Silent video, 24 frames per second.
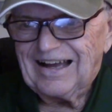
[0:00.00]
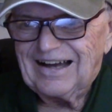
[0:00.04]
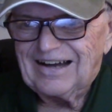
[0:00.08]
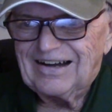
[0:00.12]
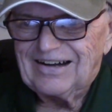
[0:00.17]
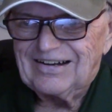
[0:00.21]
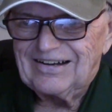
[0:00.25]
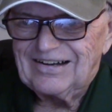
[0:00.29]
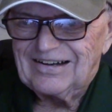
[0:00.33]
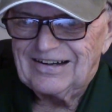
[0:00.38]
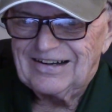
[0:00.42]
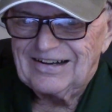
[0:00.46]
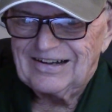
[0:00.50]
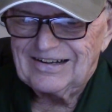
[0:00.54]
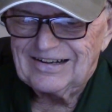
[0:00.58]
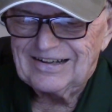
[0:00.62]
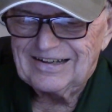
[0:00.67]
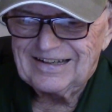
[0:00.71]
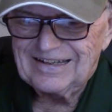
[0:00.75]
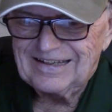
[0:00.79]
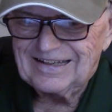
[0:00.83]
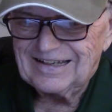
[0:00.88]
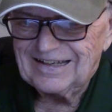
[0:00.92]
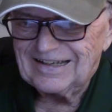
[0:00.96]
Oh,
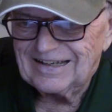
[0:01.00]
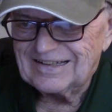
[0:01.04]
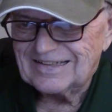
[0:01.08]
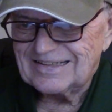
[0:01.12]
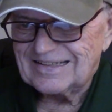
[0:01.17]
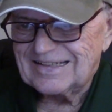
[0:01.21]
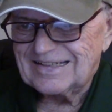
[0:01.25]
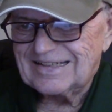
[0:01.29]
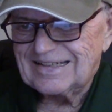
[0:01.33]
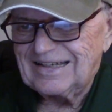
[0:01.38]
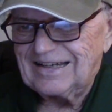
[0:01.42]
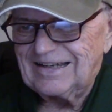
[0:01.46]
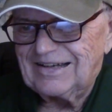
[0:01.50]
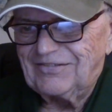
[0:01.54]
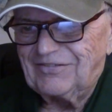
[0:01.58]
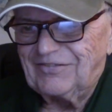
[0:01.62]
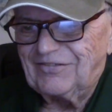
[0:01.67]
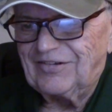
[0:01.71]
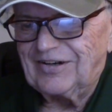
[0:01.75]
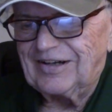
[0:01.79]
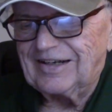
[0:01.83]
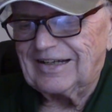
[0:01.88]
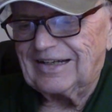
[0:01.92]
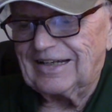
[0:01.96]
yes.
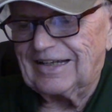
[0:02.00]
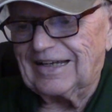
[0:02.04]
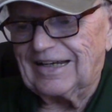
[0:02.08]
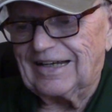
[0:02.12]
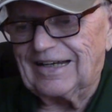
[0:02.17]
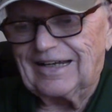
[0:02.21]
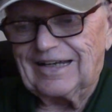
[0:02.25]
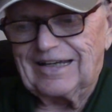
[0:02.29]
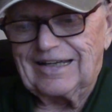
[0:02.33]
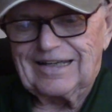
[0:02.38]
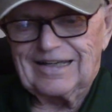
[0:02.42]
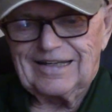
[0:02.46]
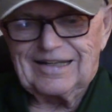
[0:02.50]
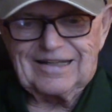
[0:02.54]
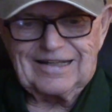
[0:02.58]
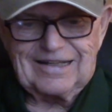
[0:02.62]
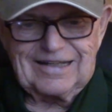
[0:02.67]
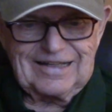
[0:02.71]
What a guy.